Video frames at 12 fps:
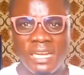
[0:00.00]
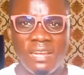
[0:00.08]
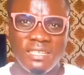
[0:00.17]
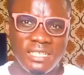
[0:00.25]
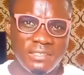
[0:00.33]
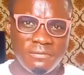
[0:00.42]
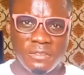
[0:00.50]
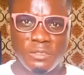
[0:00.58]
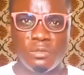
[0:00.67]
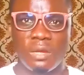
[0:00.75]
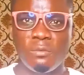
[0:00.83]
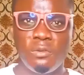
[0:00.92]
Now, in this
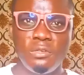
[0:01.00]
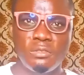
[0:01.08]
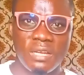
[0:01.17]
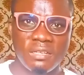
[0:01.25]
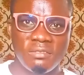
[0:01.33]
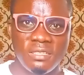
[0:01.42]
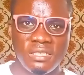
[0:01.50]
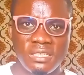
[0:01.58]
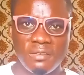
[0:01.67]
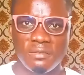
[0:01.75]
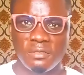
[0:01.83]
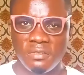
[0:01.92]
video, I'm going to actually
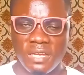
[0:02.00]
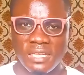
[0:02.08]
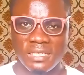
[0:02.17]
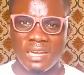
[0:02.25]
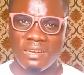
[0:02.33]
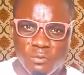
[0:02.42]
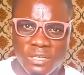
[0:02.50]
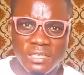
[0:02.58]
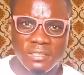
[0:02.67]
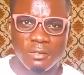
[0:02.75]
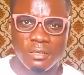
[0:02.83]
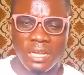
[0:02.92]
share with you guys
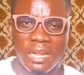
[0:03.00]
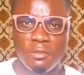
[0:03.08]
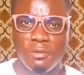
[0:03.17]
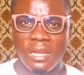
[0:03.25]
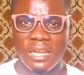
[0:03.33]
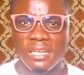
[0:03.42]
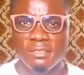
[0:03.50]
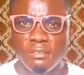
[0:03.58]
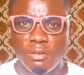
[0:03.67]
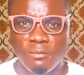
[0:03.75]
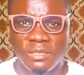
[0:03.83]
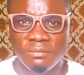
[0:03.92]
ways on how you can actually
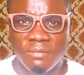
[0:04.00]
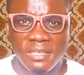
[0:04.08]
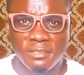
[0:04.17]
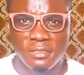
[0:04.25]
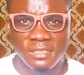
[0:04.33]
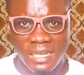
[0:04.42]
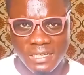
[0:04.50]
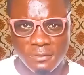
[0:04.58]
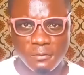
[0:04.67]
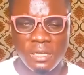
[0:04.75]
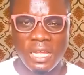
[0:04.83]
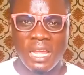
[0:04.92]
optimize your title